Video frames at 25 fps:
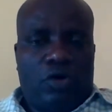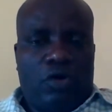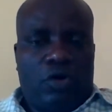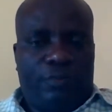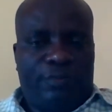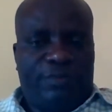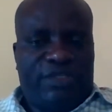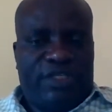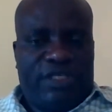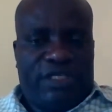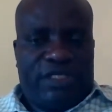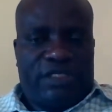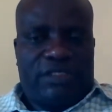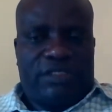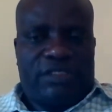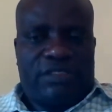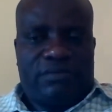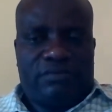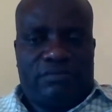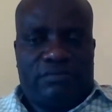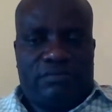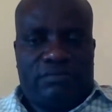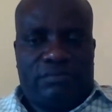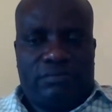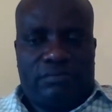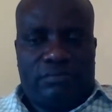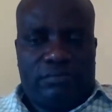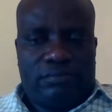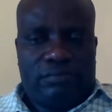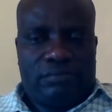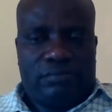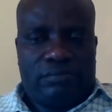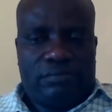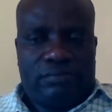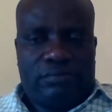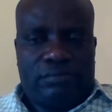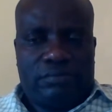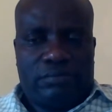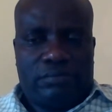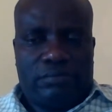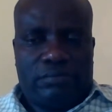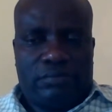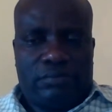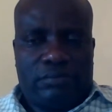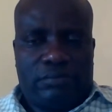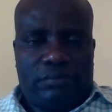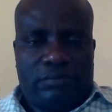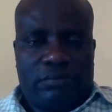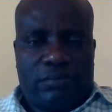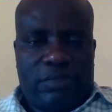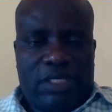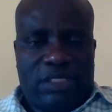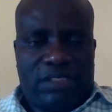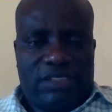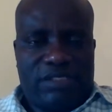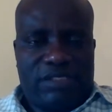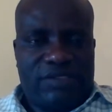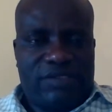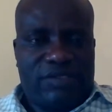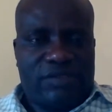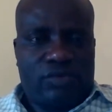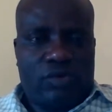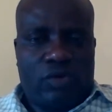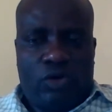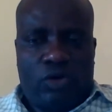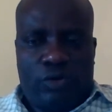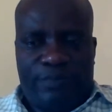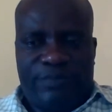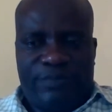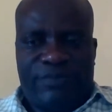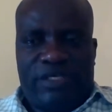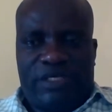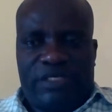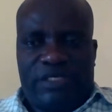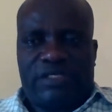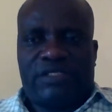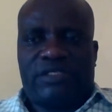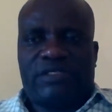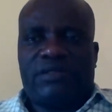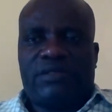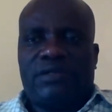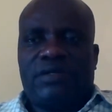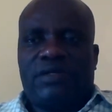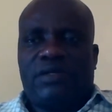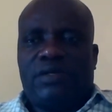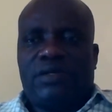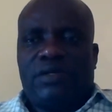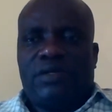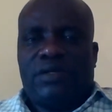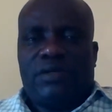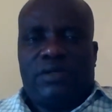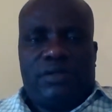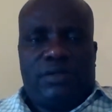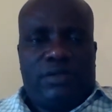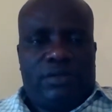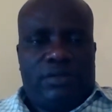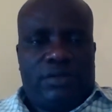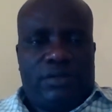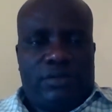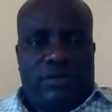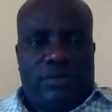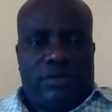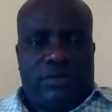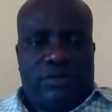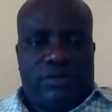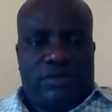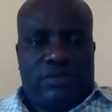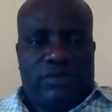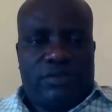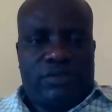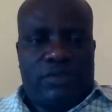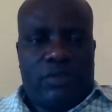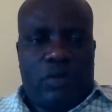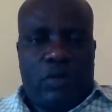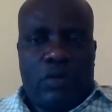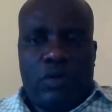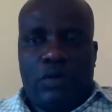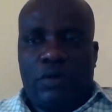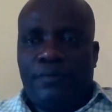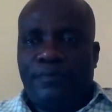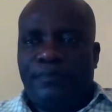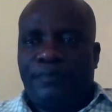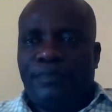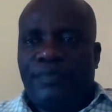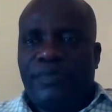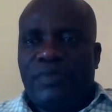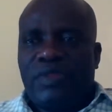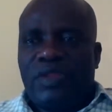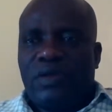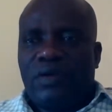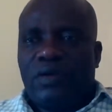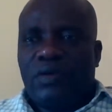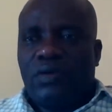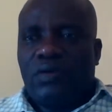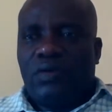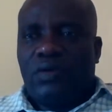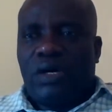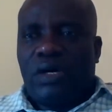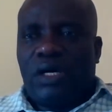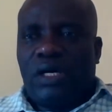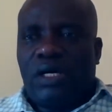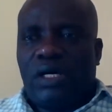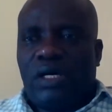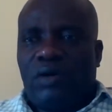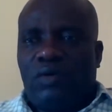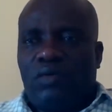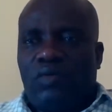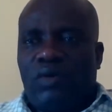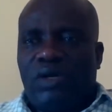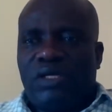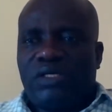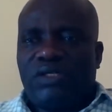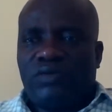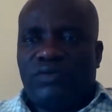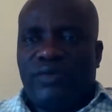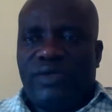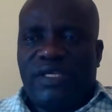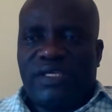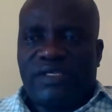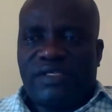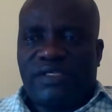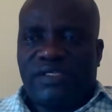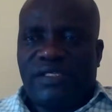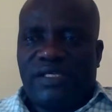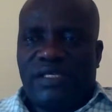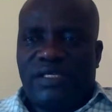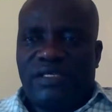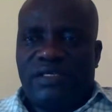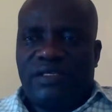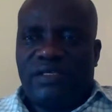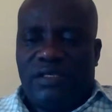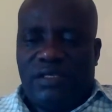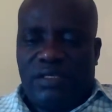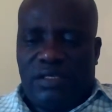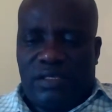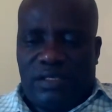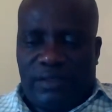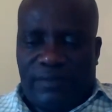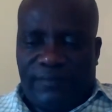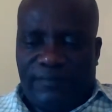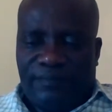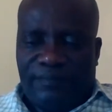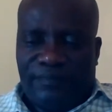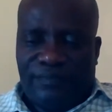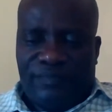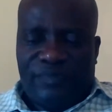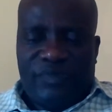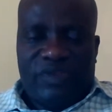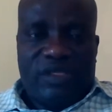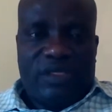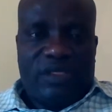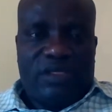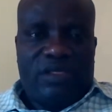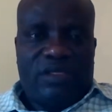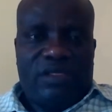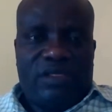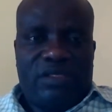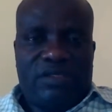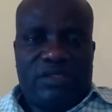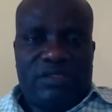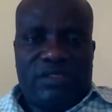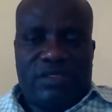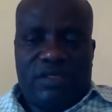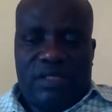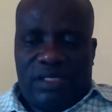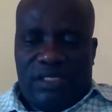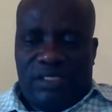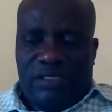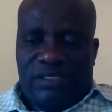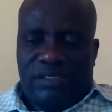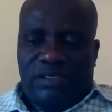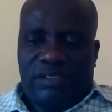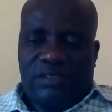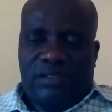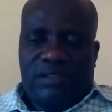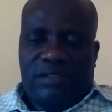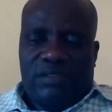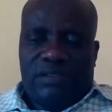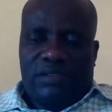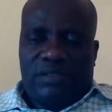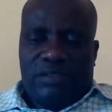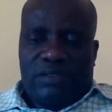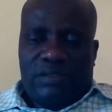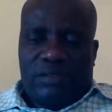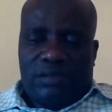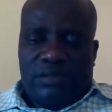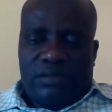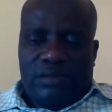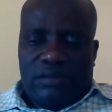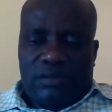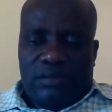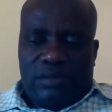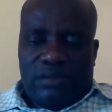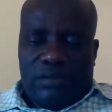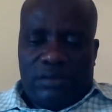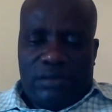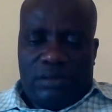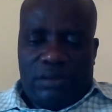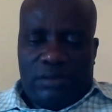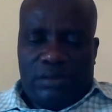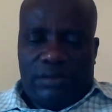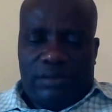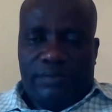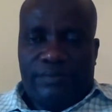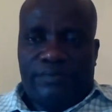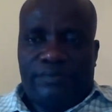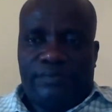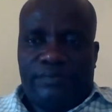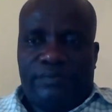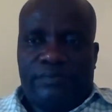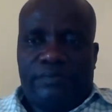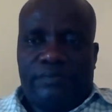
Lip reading: object. That is object. So what we are saying here is that when